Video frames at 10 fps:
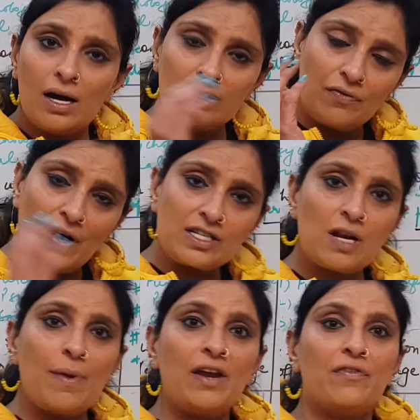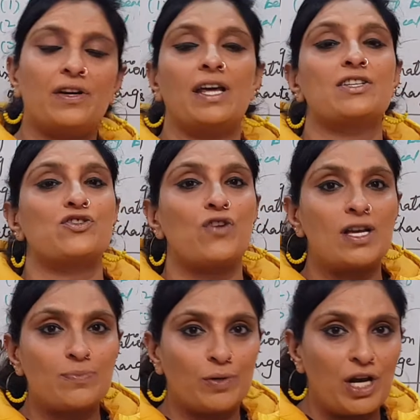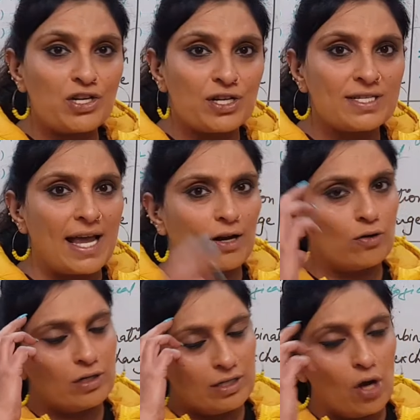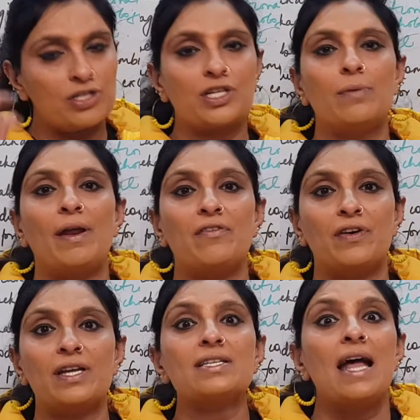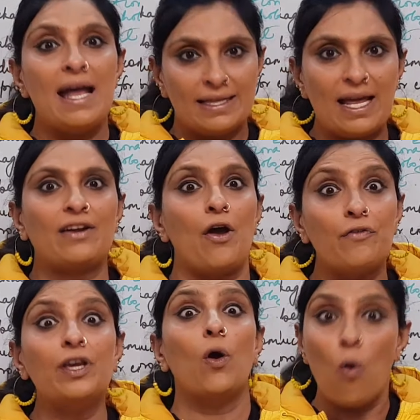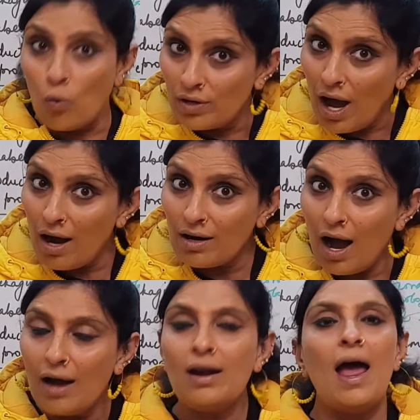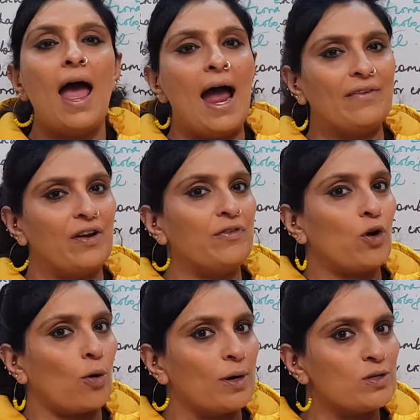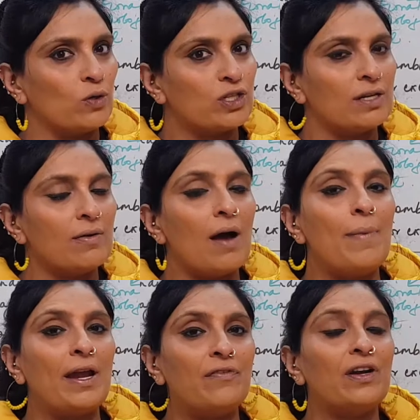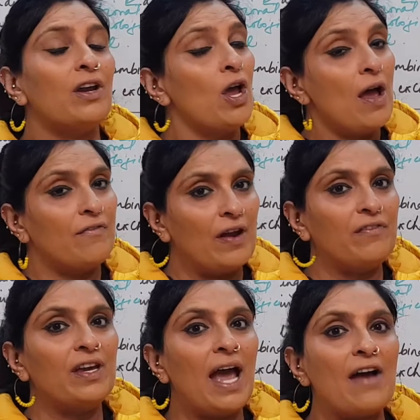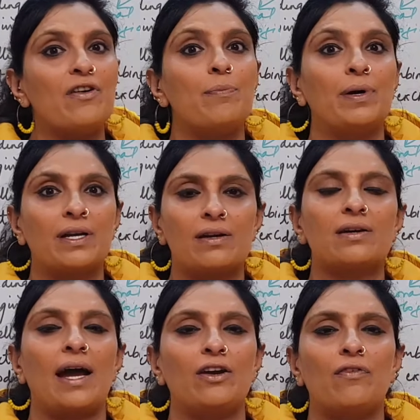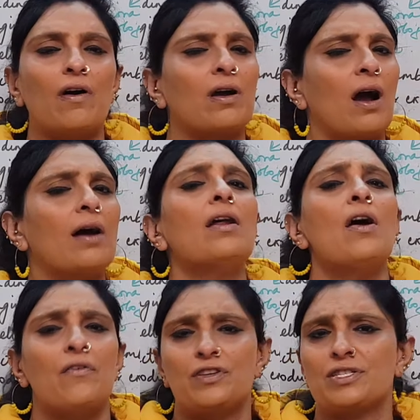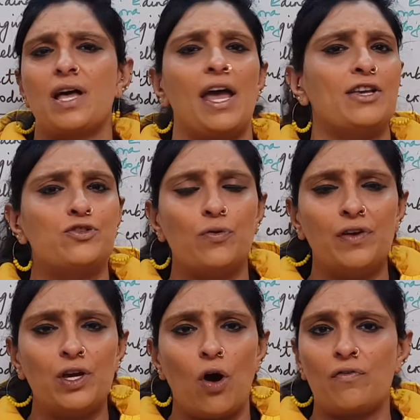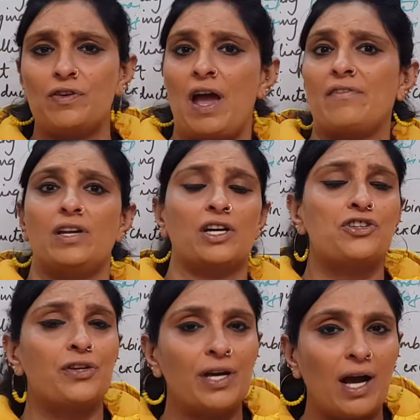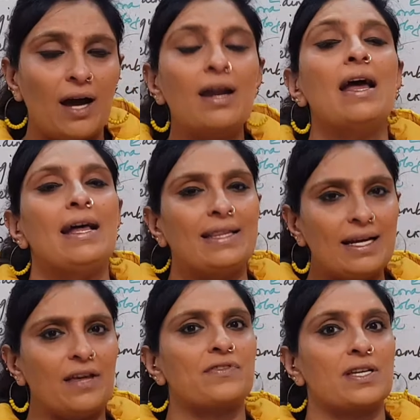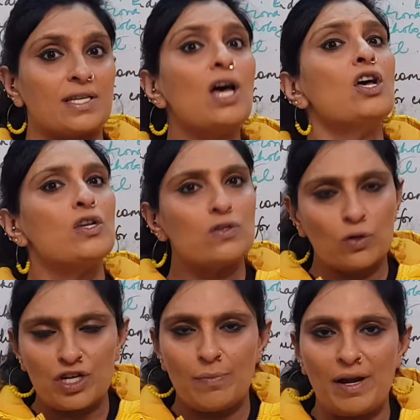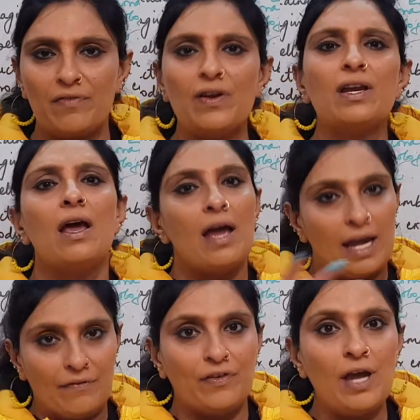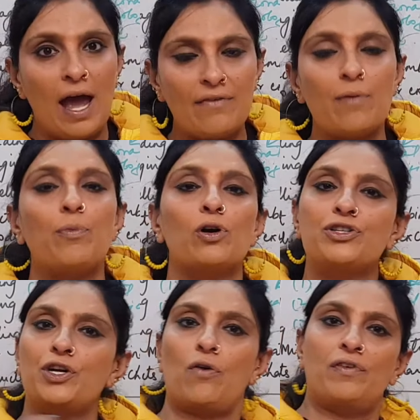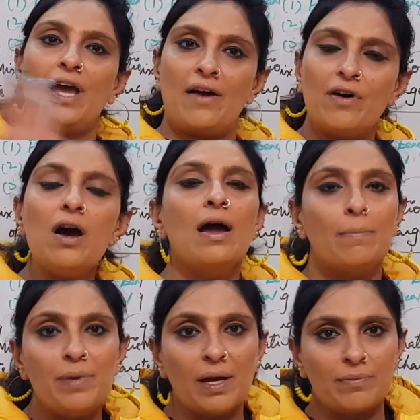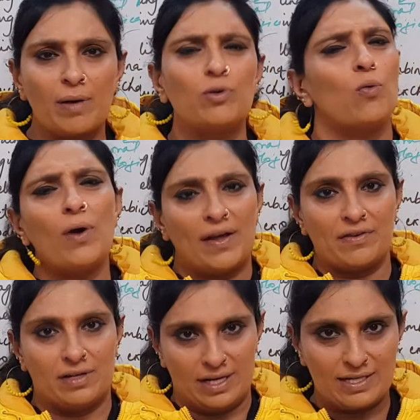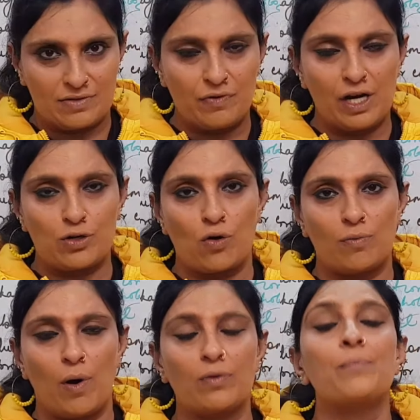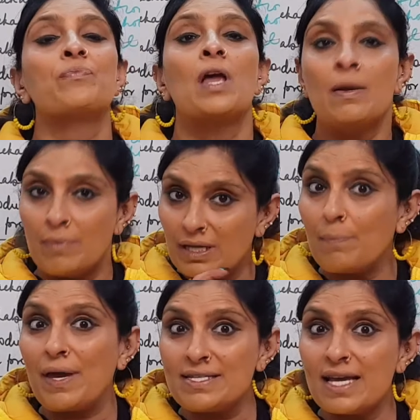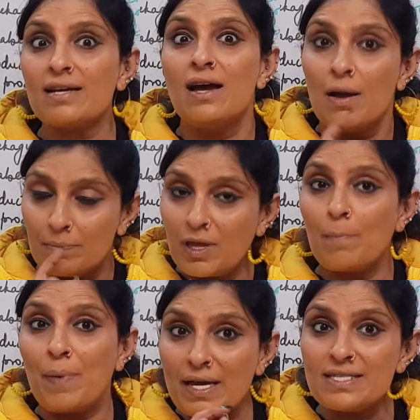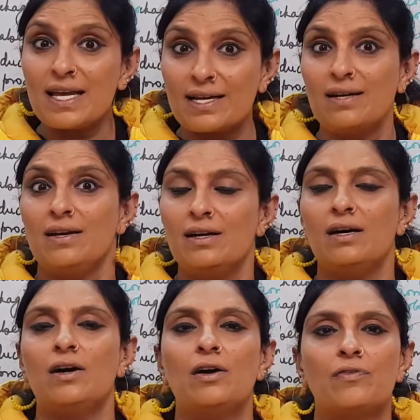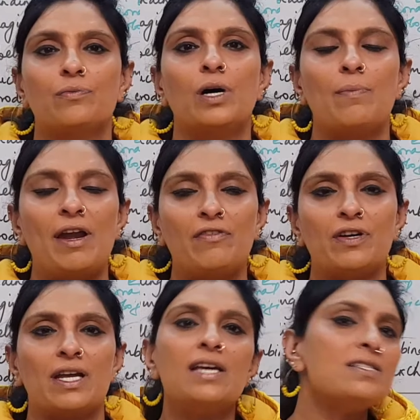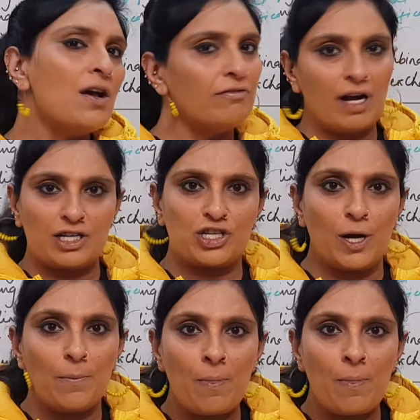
the functional benefit is transportation, psychological benefit is that we own a car, and when we talk about social benefit, when we have a particular kind of a car which is a SUV, or we have a luxury car, that gives us a social benefit. If we have a Porsche or we have a BMW, whatever we talk about, but the basic benefit is functional.